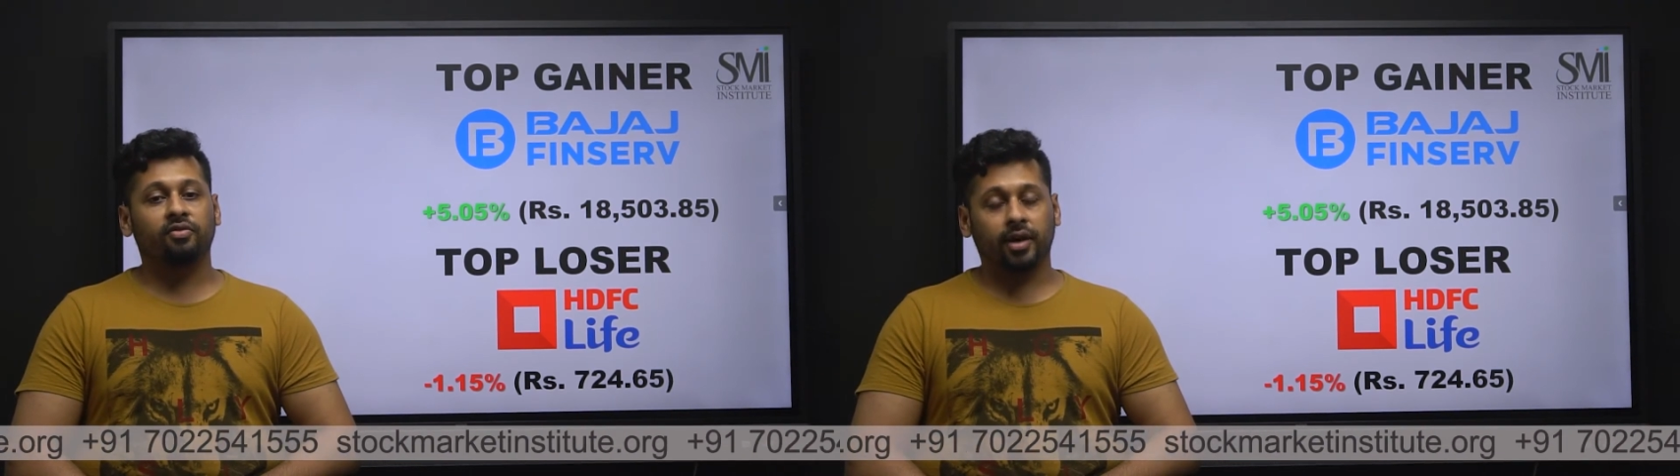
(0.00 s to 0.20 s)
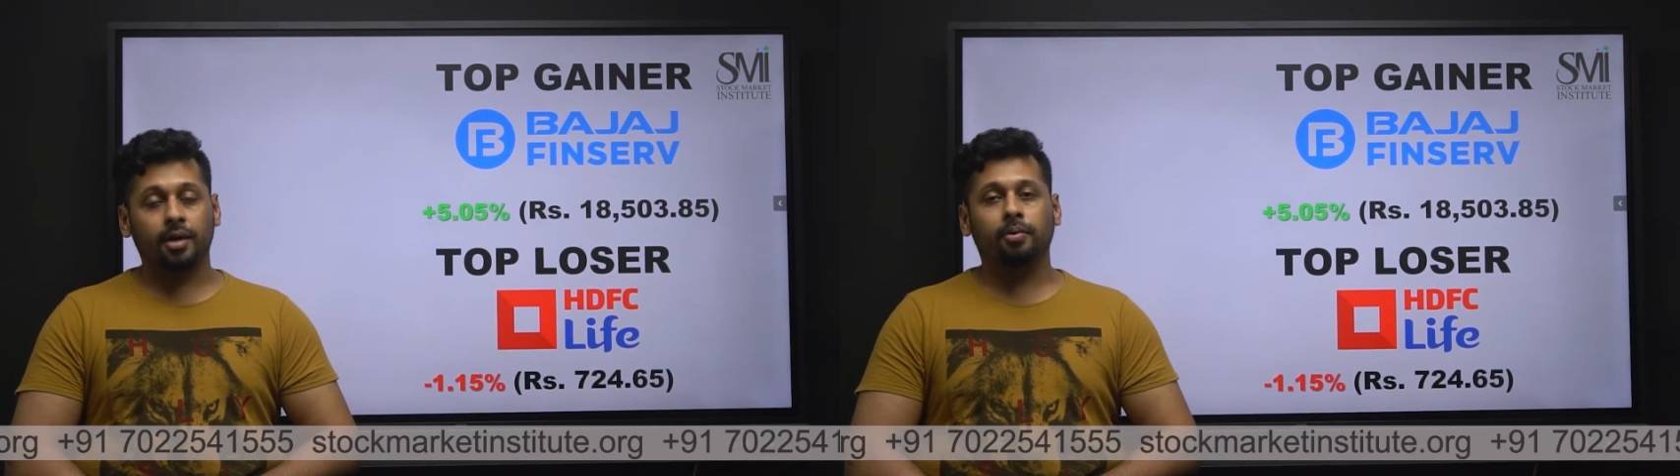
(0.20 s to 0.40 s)

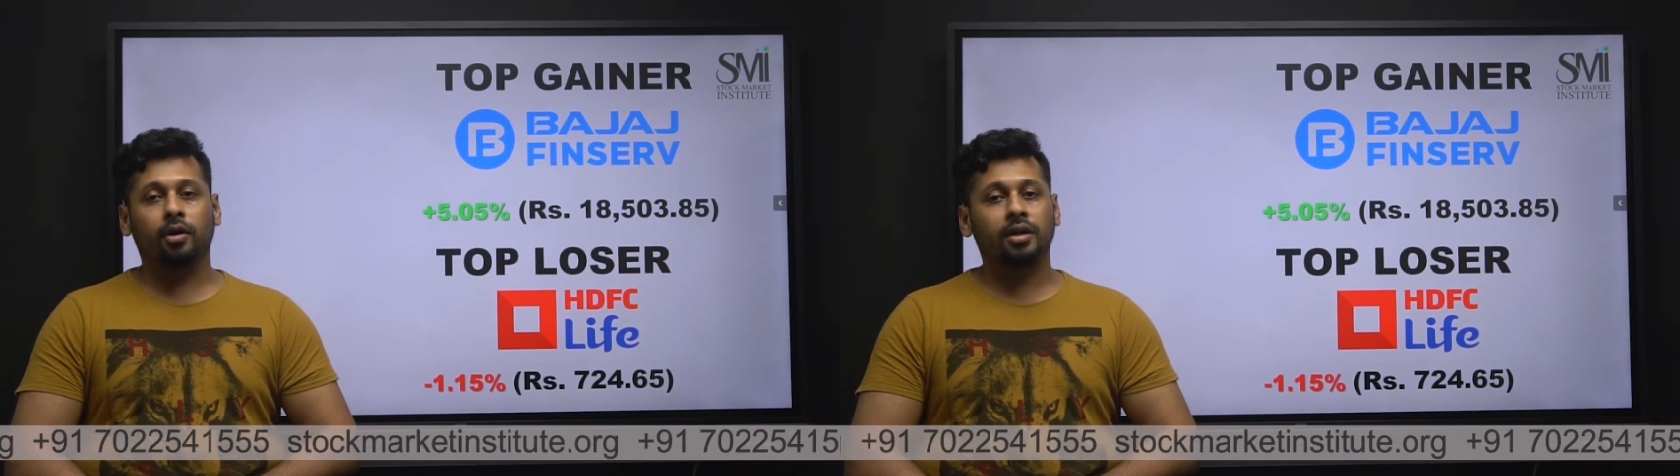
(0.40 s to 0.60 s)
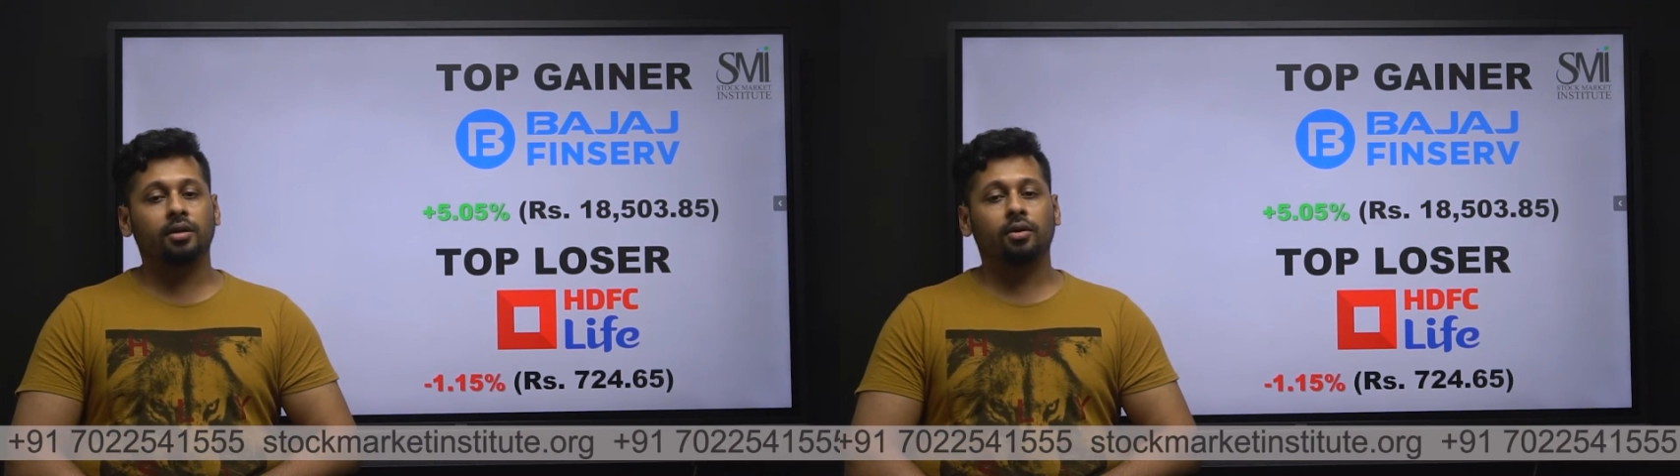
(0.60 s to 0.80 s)

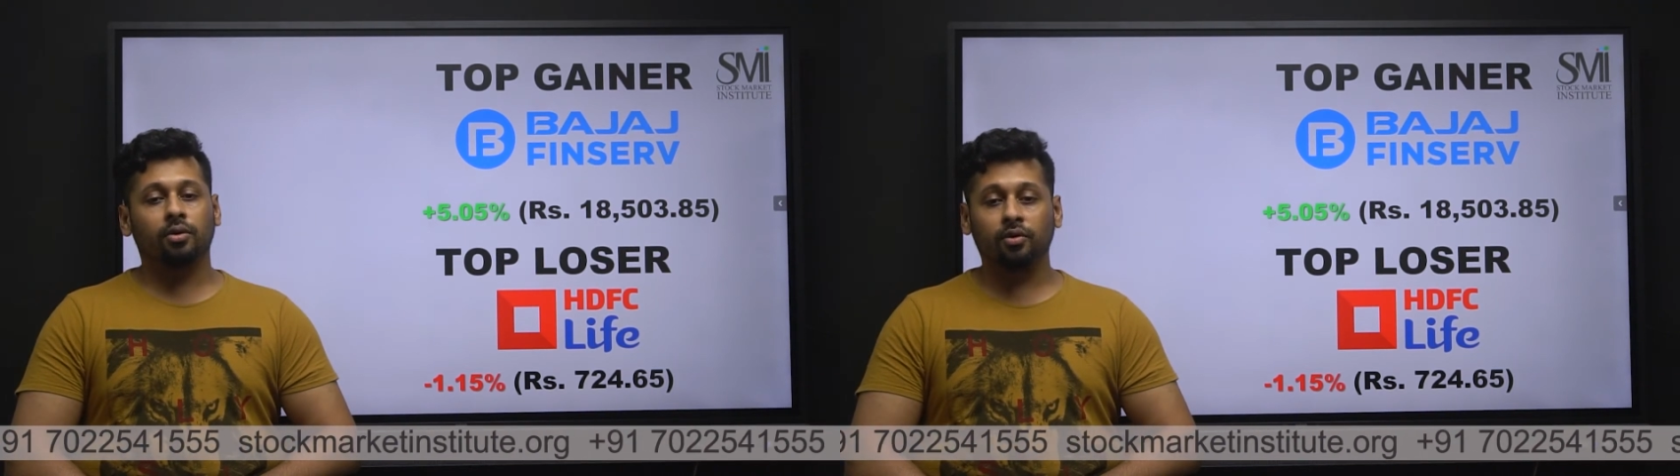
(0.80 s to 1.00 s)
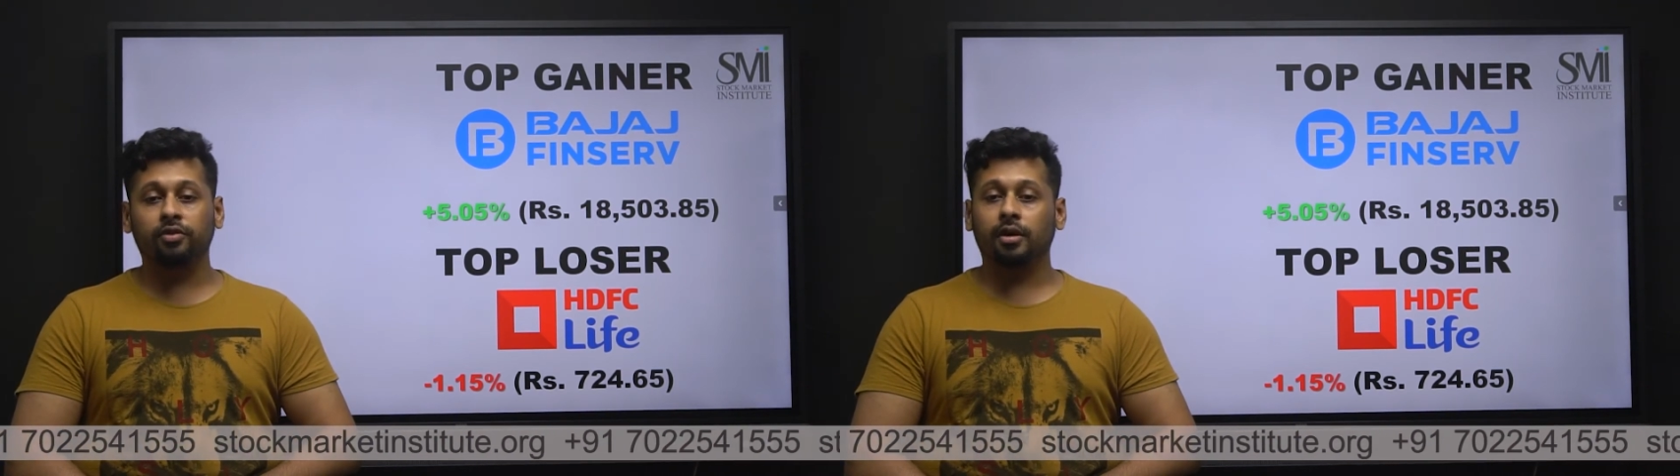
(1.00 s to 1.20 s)

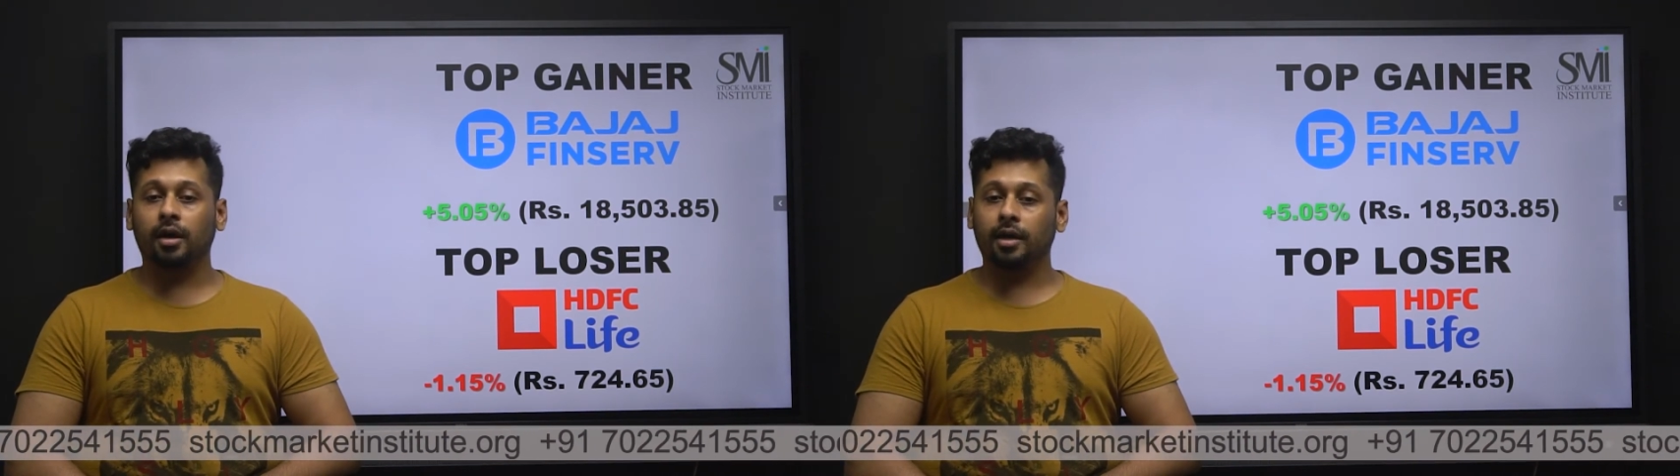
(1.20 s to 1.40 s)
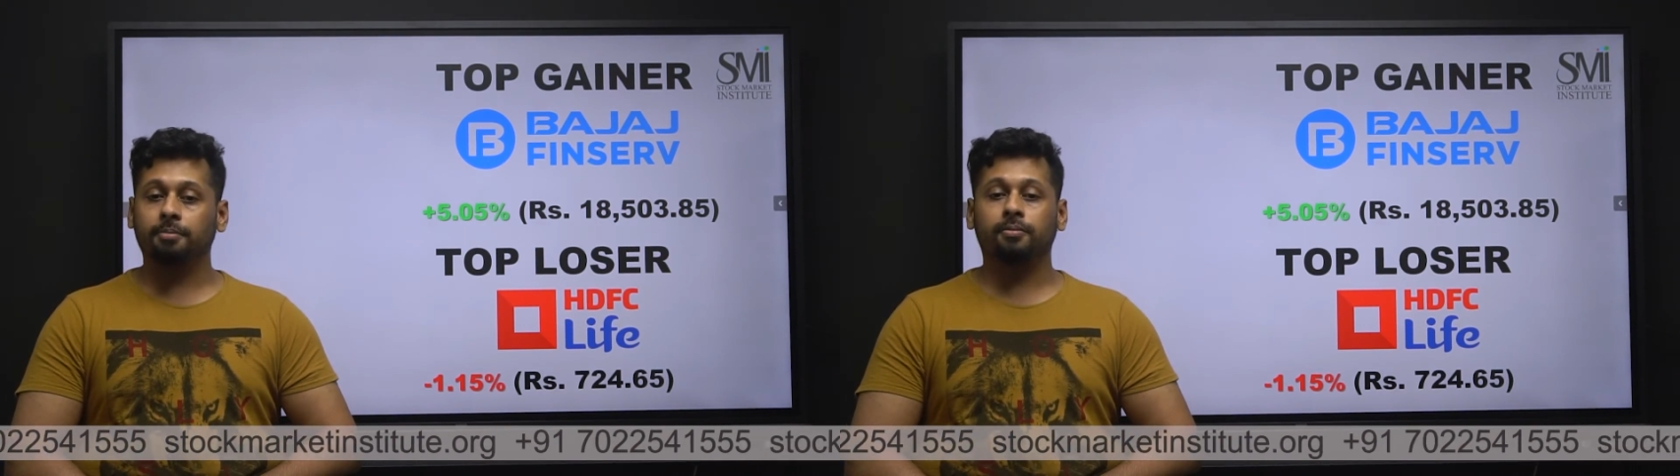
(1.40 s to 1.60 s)

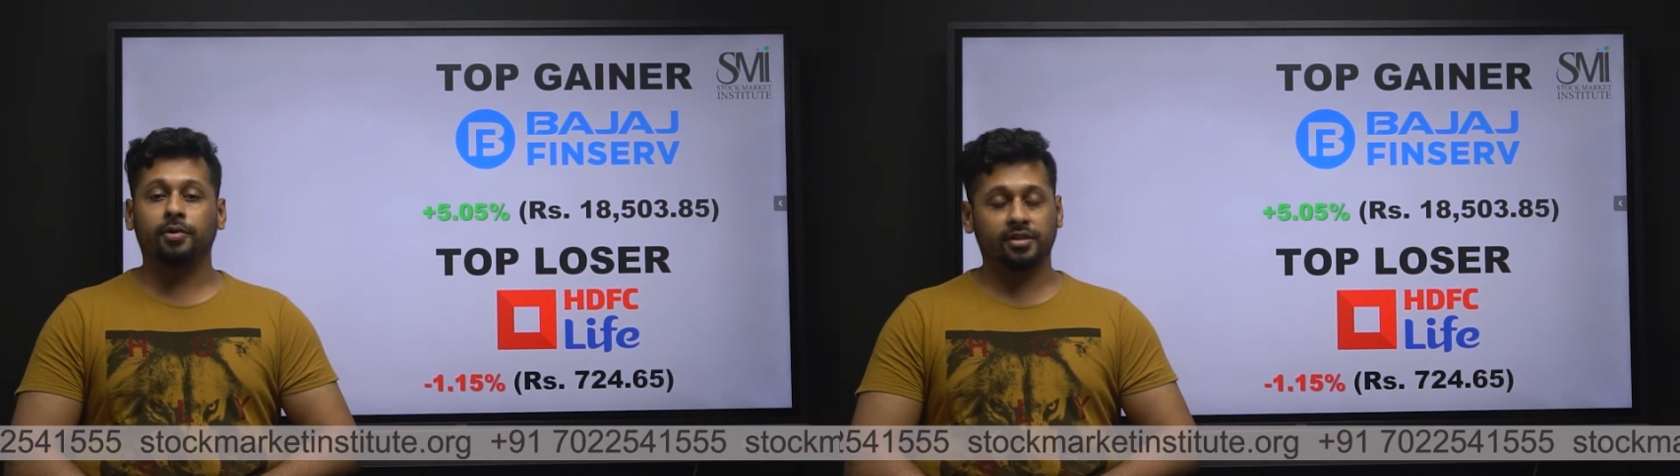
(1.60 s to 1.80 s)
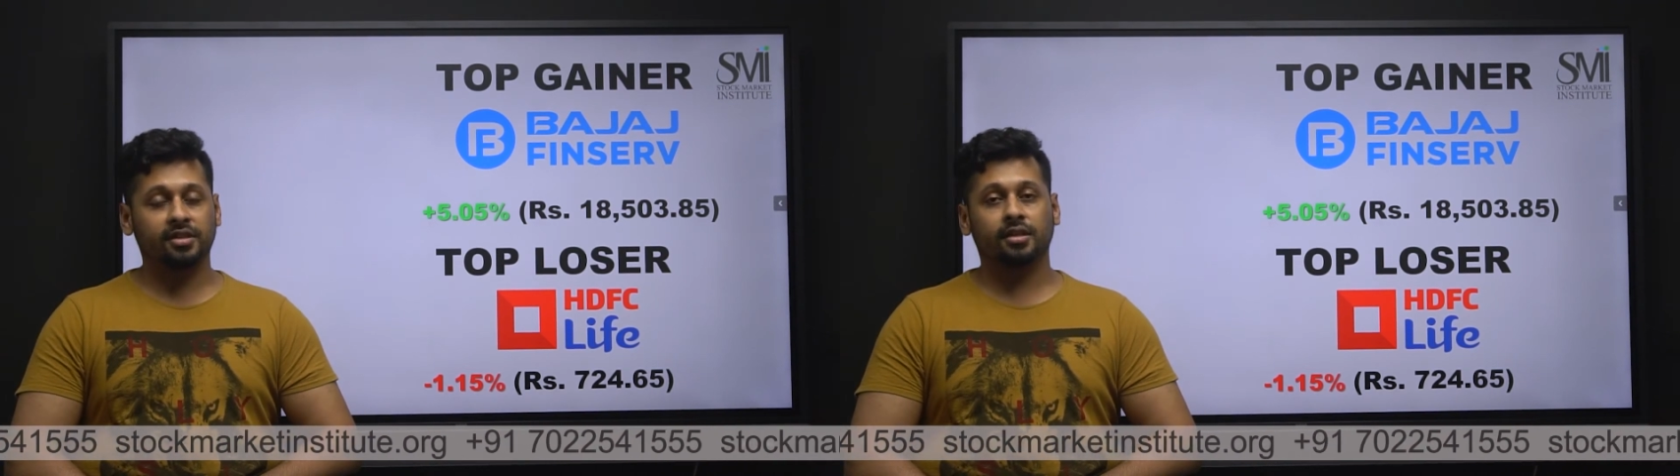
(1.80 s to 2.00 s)

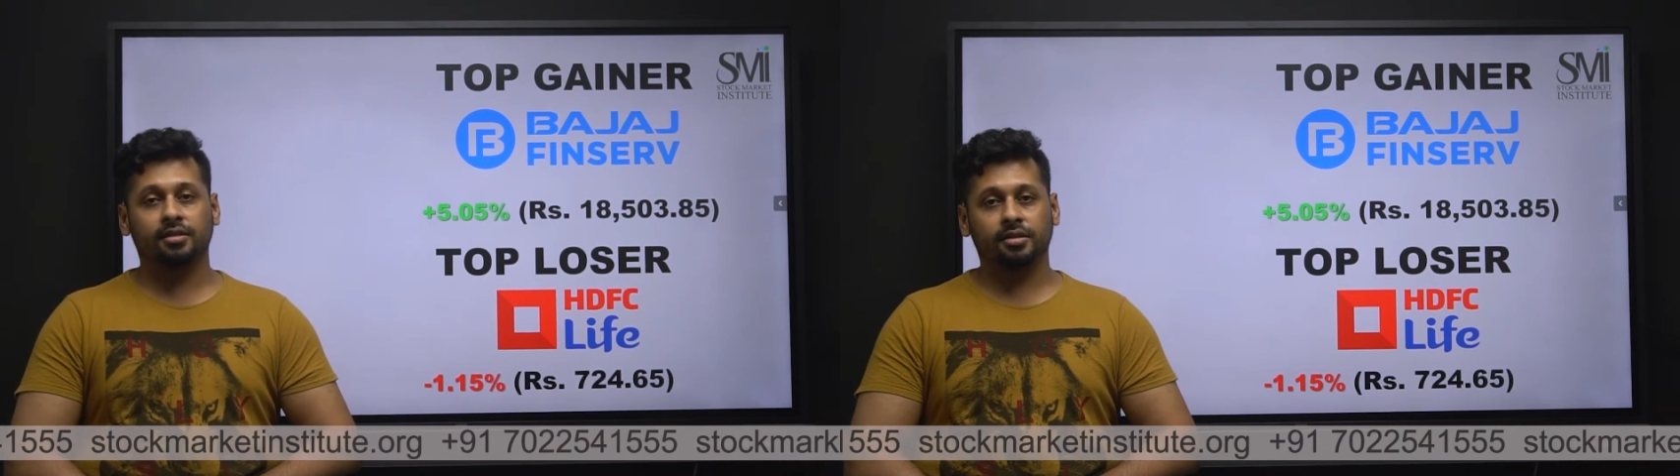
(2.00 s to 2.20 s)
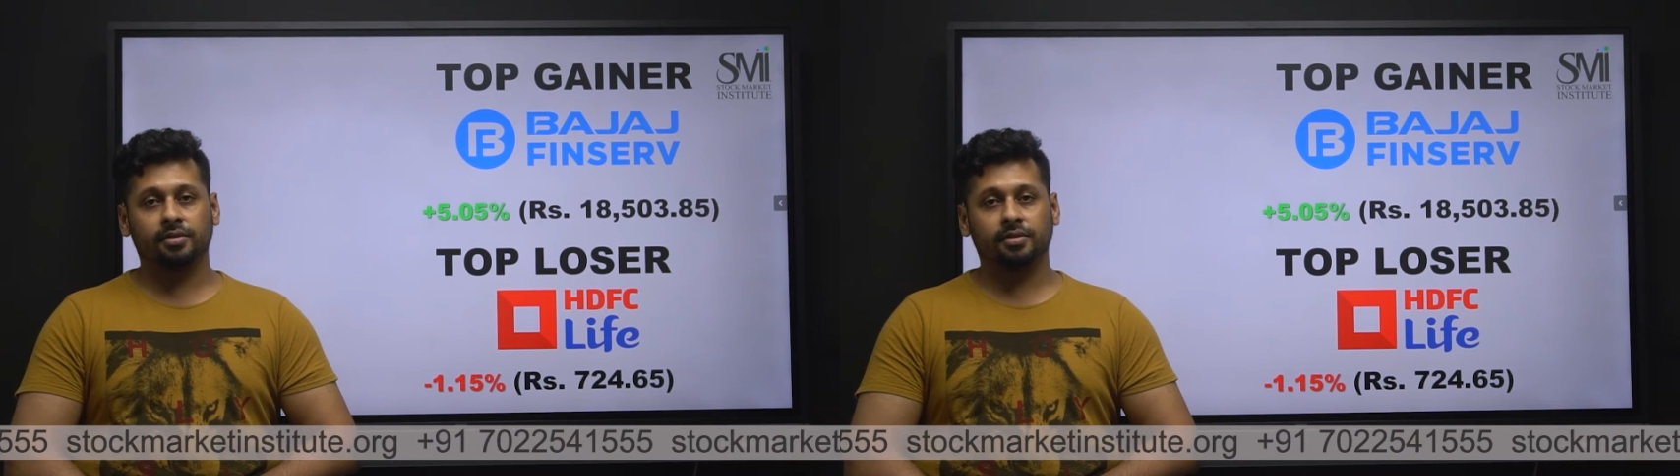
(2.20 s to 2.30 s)
5.05%.